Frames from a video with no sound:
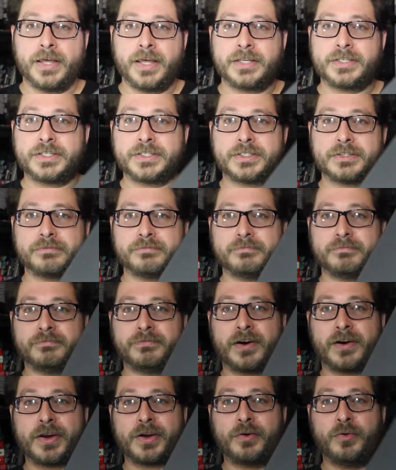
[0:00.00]
it's just
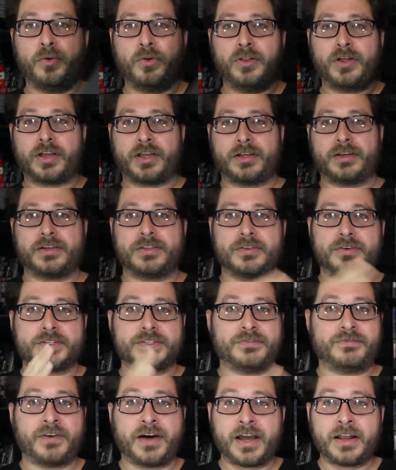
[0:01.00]
very cool looking. There's
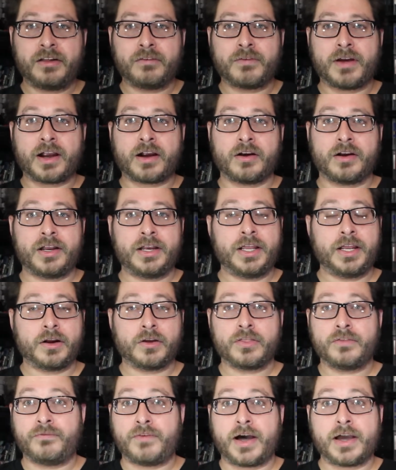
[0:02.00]
a vinyl record in
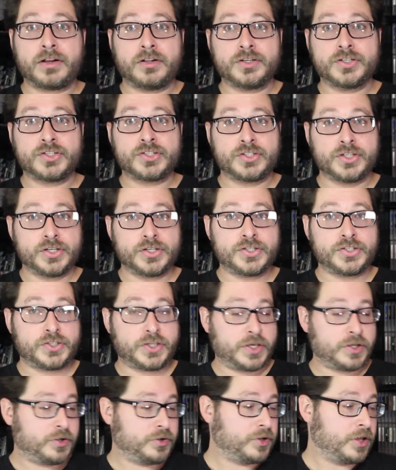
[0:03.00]
here. The vinyl is still
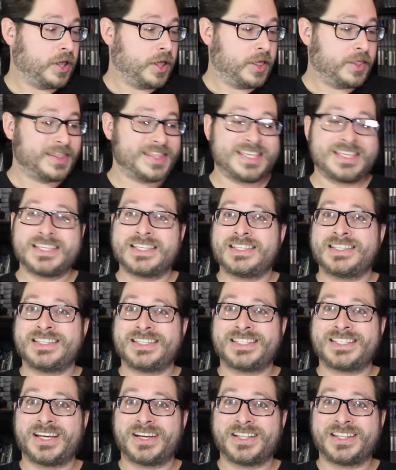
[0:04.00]
sealed. The, the,
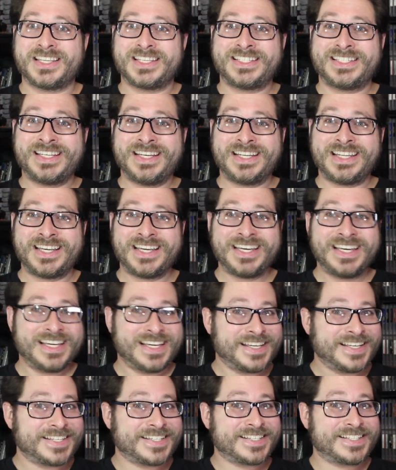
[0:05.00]
sound, the C D
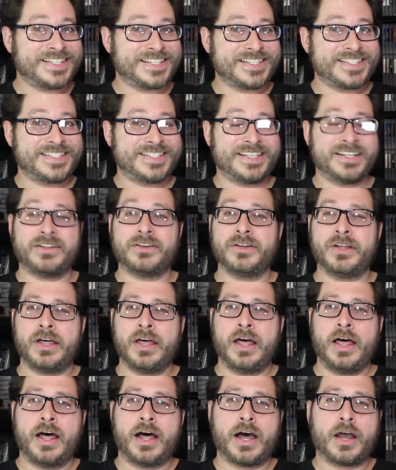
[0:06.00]
still sealed.
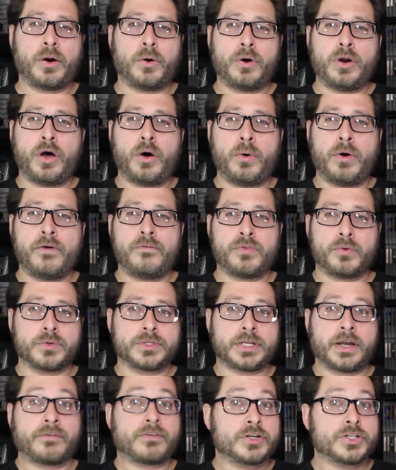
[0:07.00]
I don't know if there
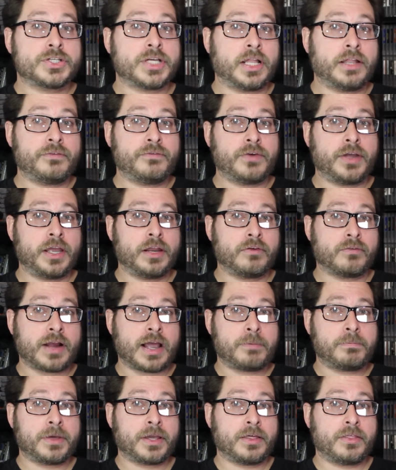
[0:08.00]
was ever cellophane
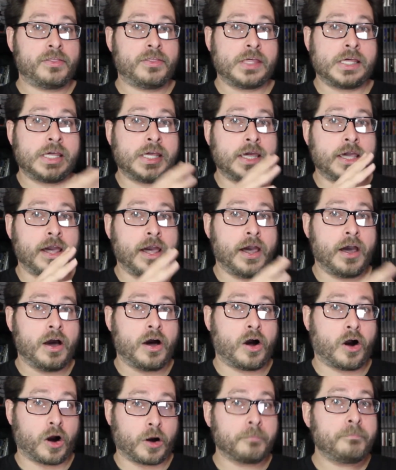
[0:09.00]
wrapping the
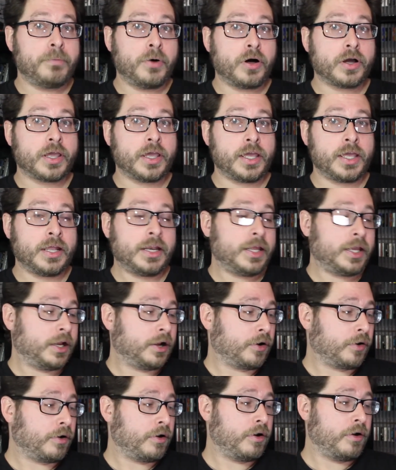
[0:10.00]
art book in
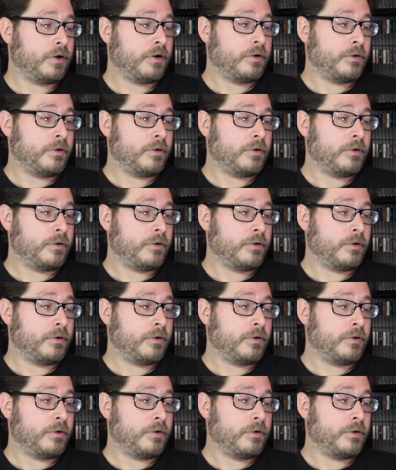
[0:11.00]
here,